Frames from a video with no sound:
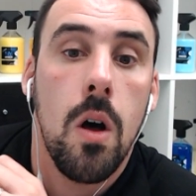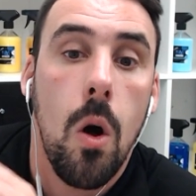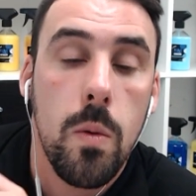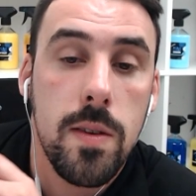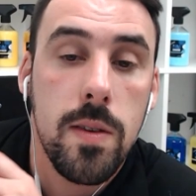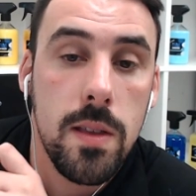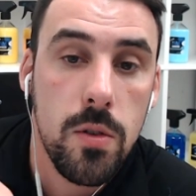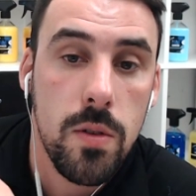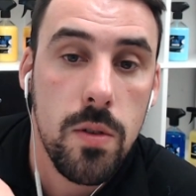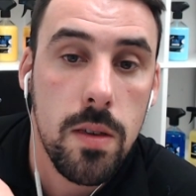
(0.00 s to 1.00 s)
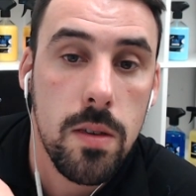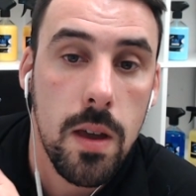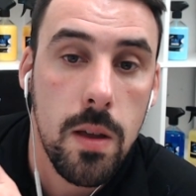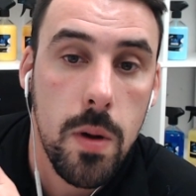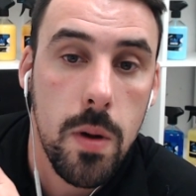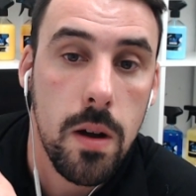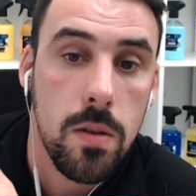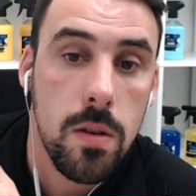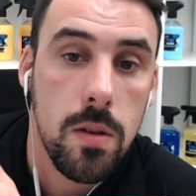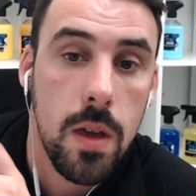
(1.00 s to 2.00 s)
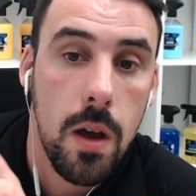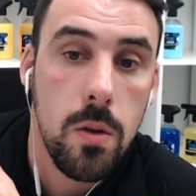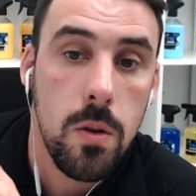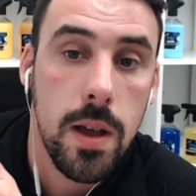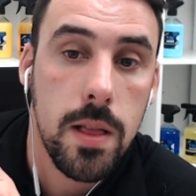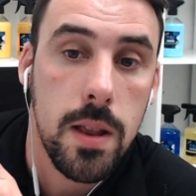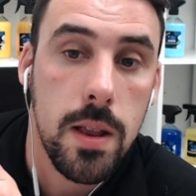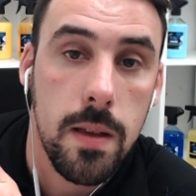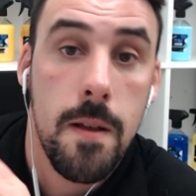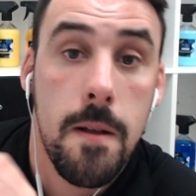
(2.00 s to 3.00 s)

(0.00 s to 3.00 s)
Always leave streaks and marks. How do I clean it?